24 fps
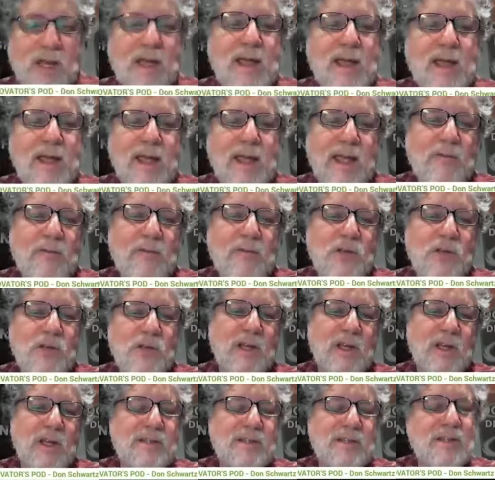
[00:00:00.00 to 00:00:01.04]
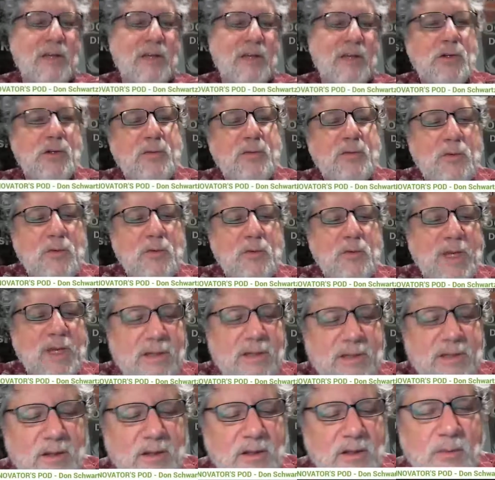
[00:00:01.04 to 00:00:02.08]
Innovation Nights gives you a few
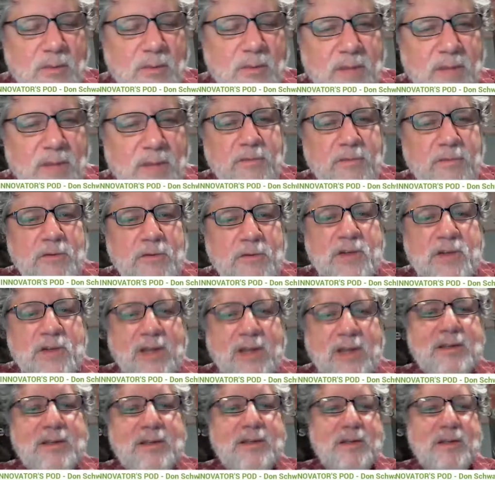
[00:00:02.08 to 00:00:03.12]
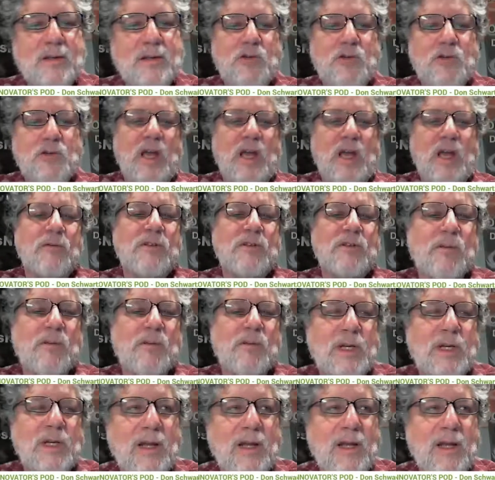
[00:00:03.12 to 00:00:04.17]
minutes, maybe a few seconds to chat with
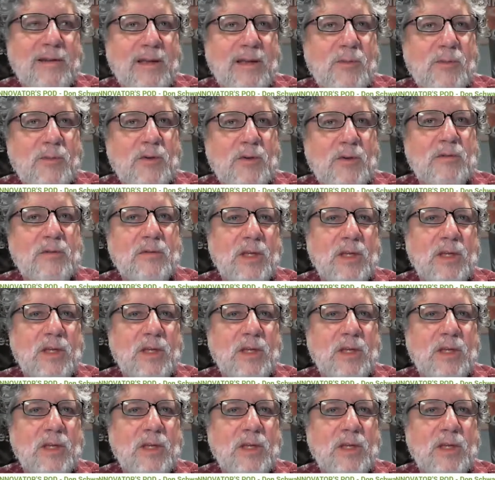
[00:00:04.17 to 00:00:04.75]
somebody at a table.